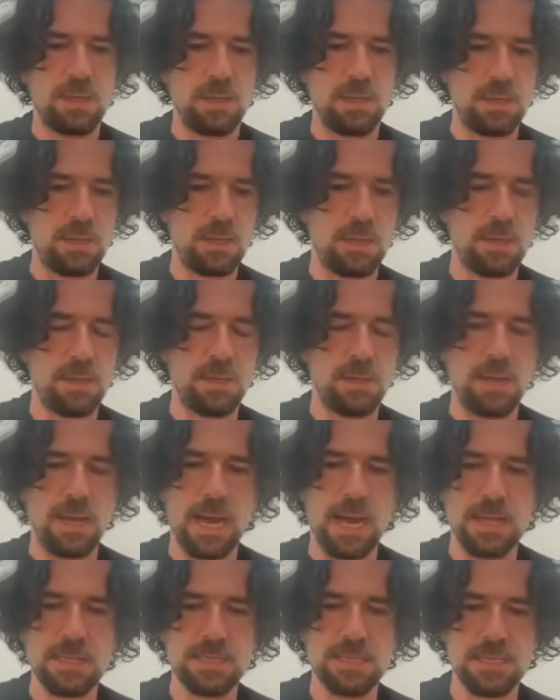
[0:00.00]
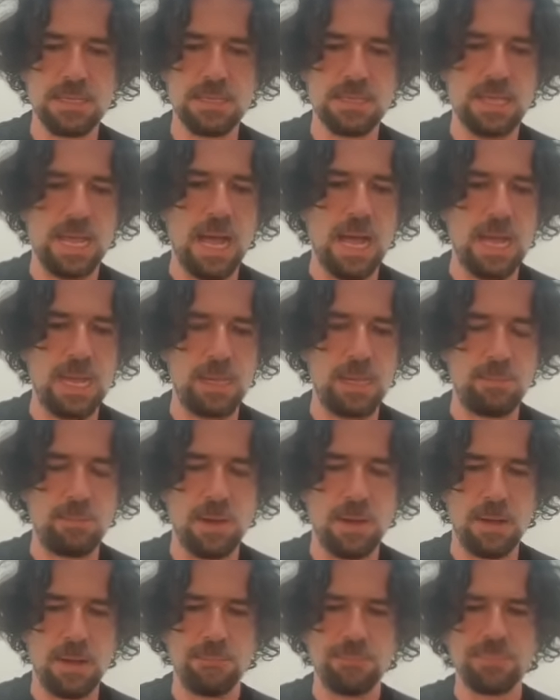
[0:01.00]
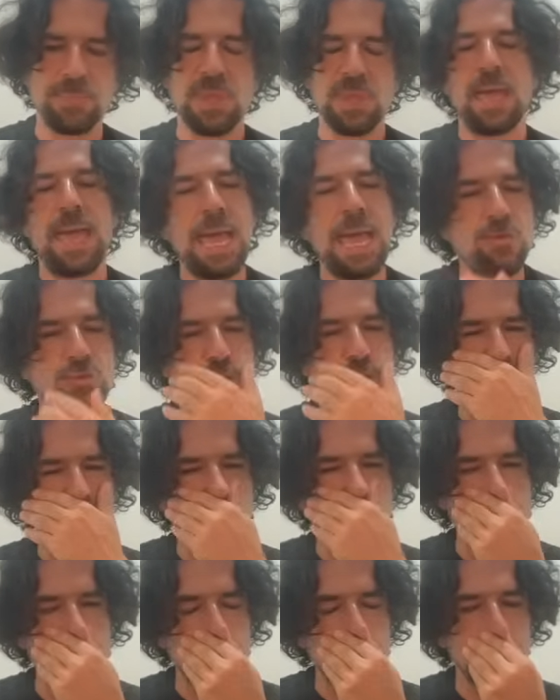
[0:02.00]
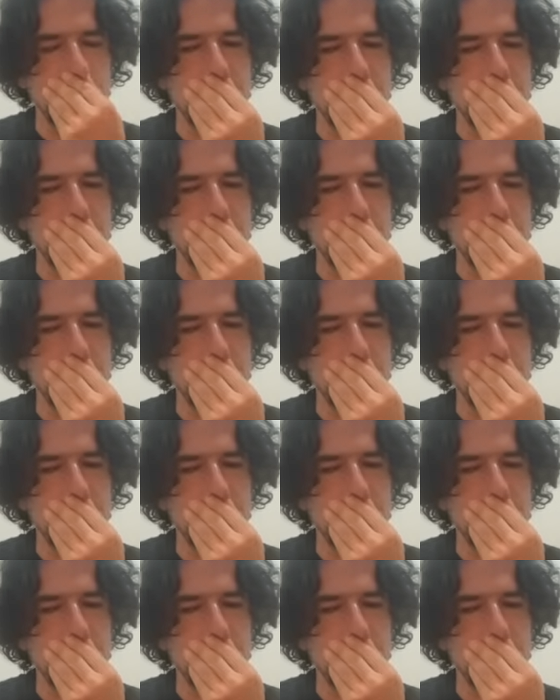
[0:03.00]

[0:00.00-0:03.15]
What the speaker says: access time. Actually,